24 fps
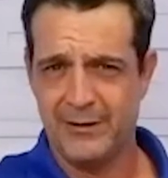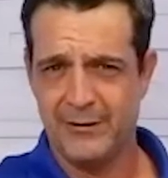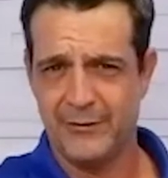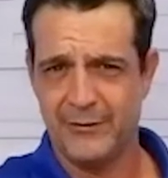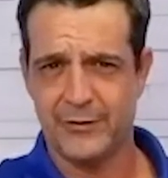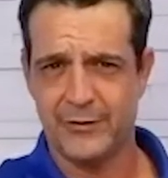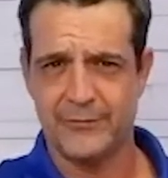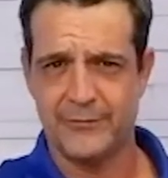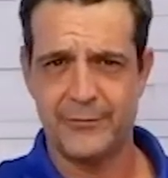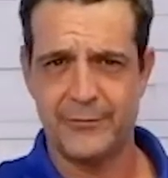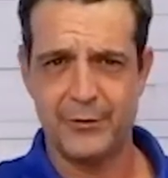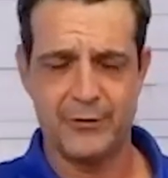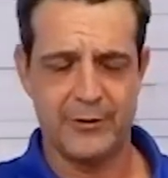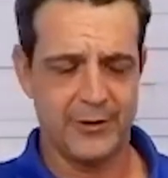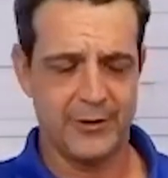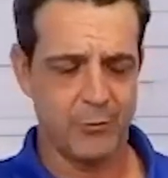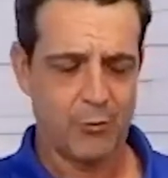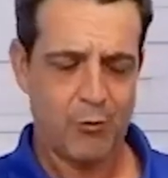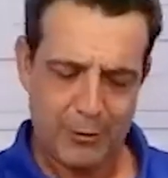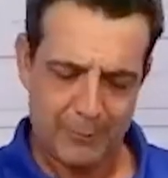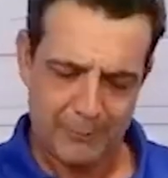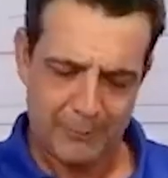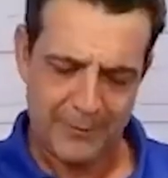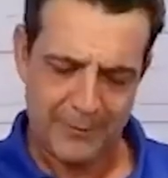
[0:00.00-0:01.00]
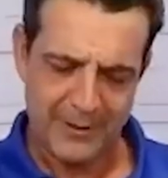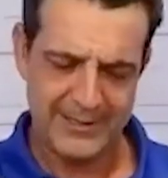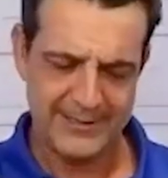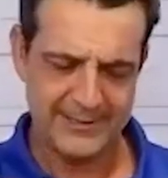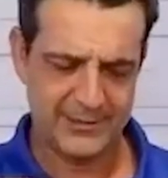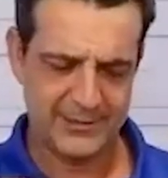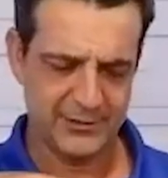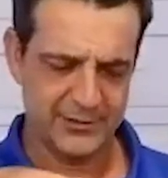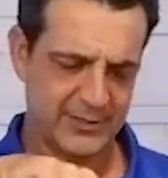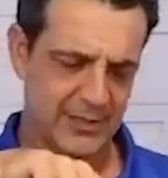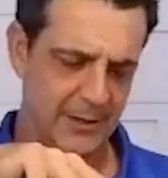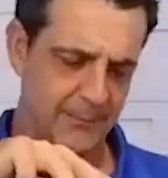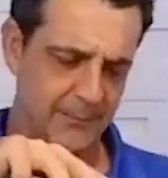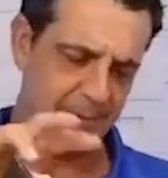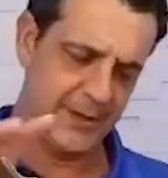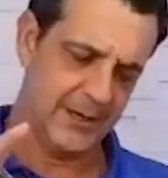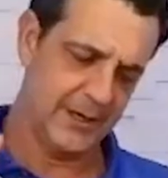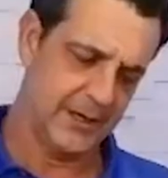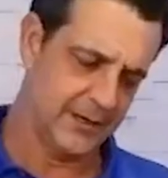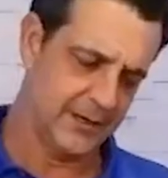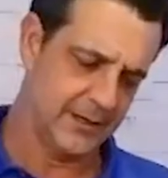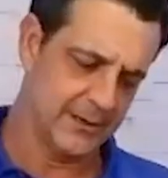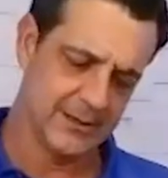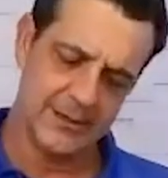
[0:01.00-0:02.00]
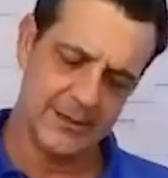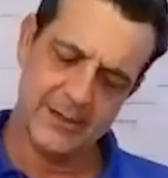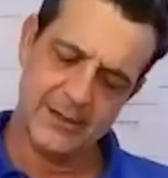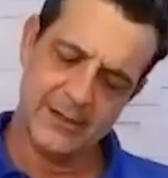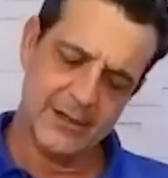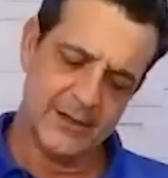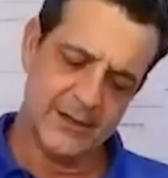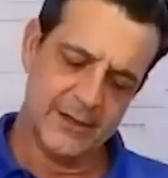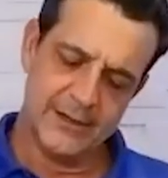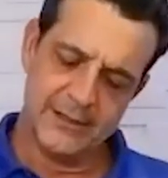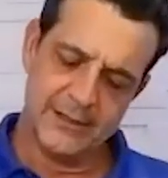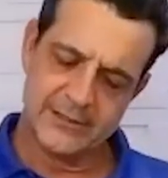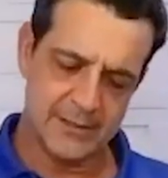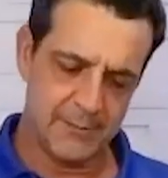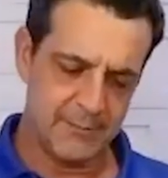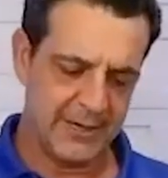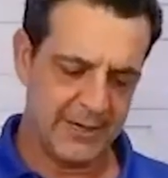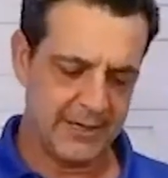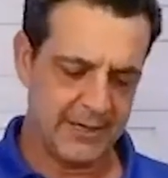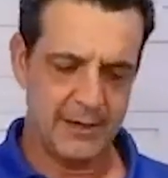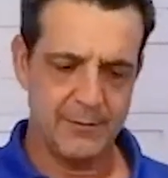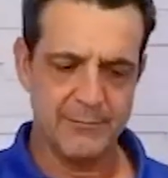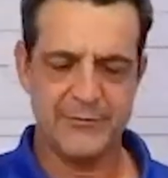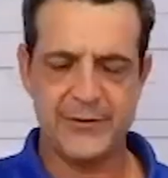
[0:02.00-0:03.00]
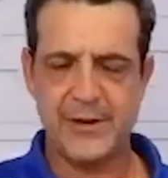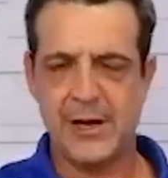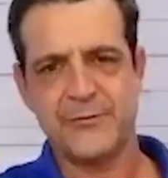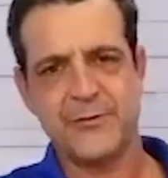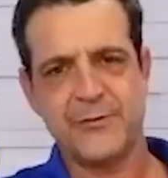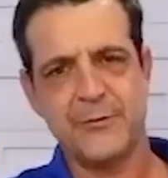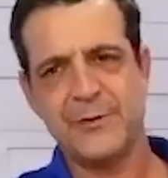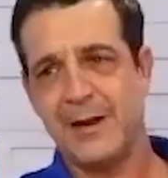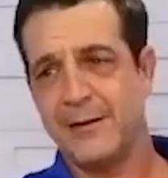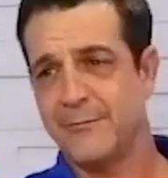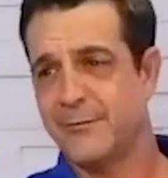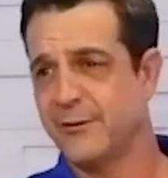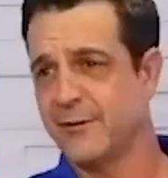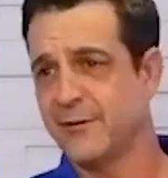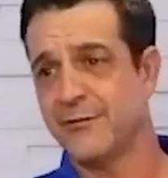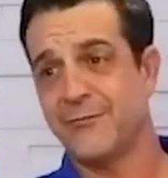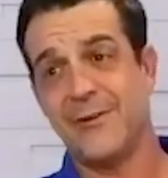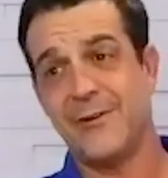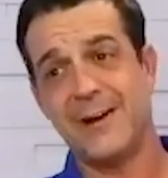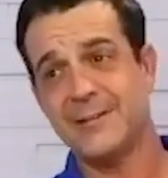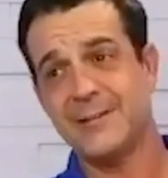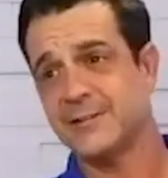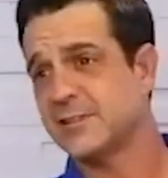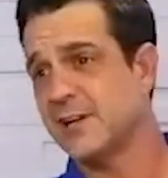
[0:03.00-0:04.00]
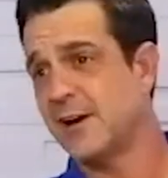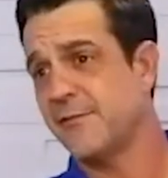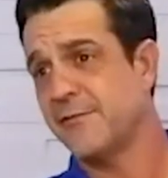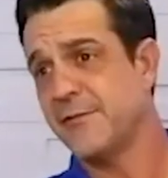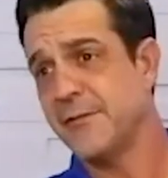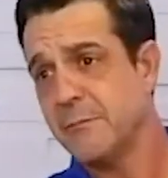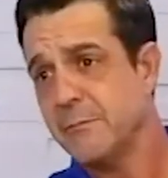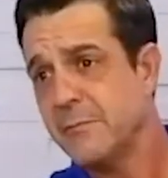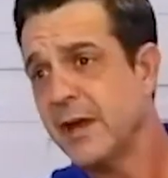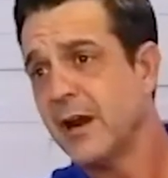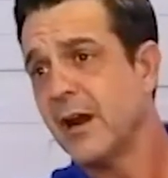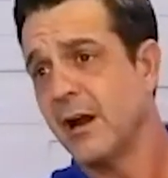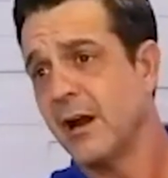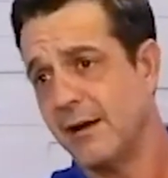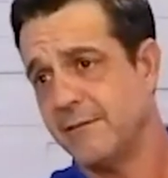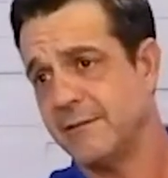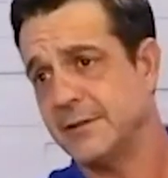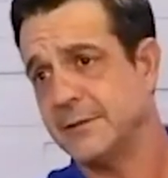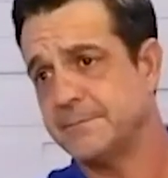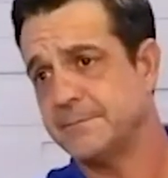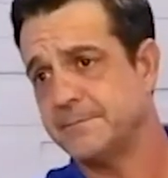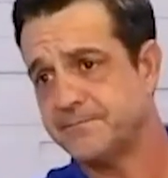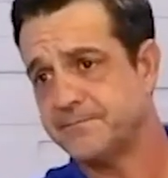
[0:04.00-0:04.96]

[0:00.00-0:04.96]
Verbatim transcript: or if you're in a workplace or something and somebody comes up, sometimes you just find yourself in the middle of it.